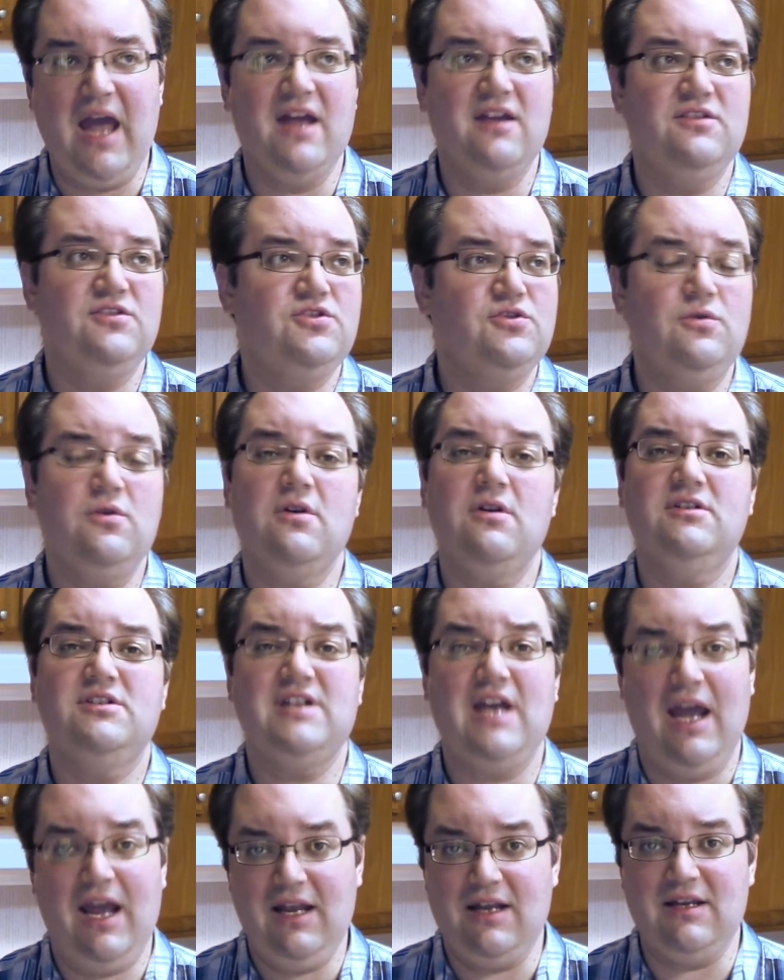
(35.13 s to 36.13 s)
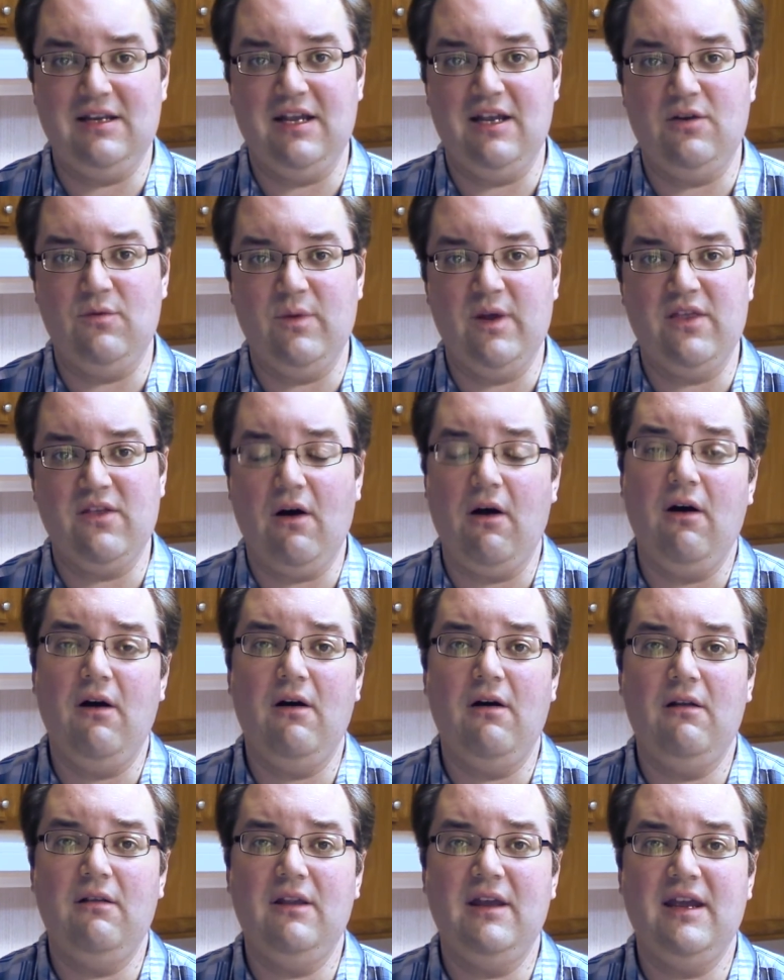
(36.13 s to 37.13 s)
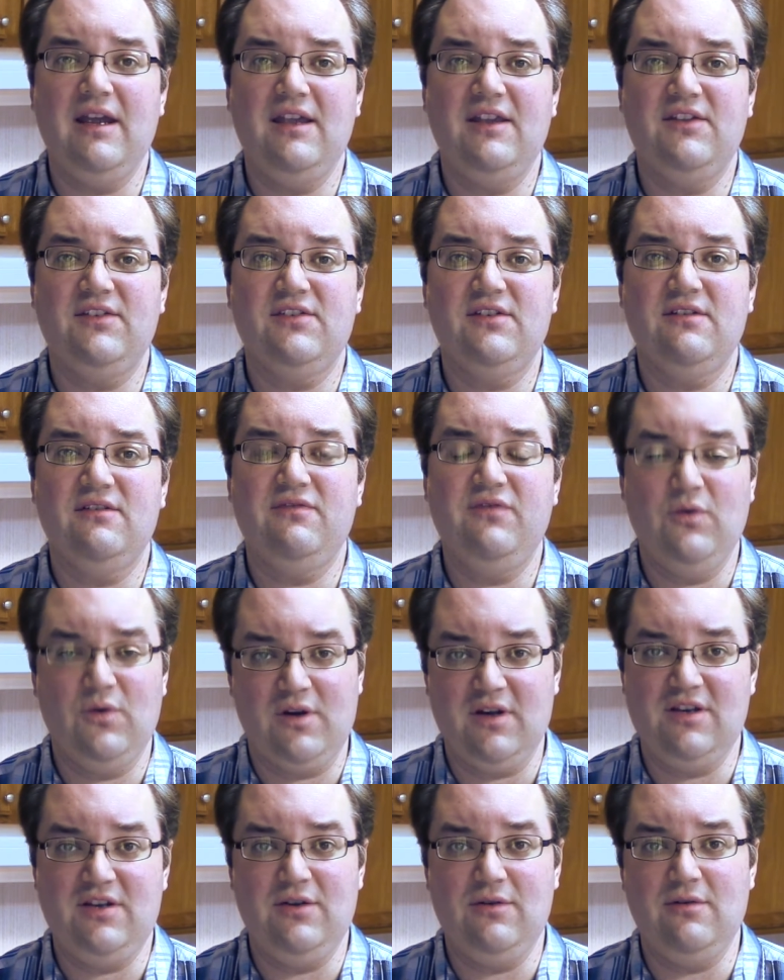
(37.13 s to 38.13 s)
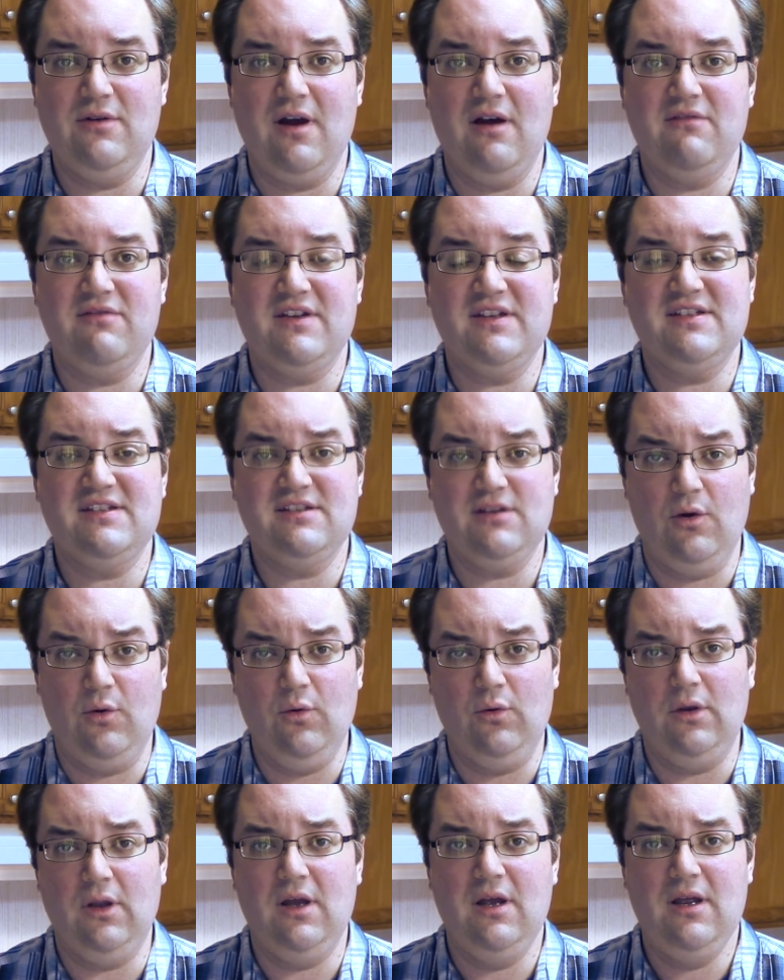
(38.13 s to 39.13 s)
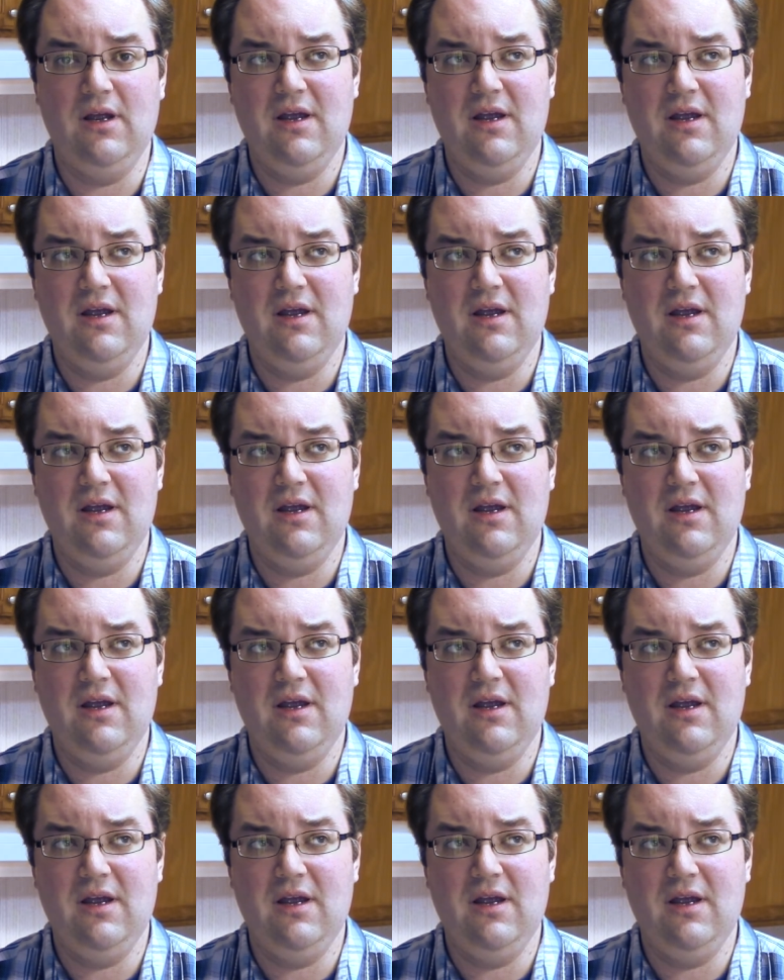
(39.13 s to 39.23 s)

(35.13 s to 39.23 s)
and George hated it with all his fortitude of his soul.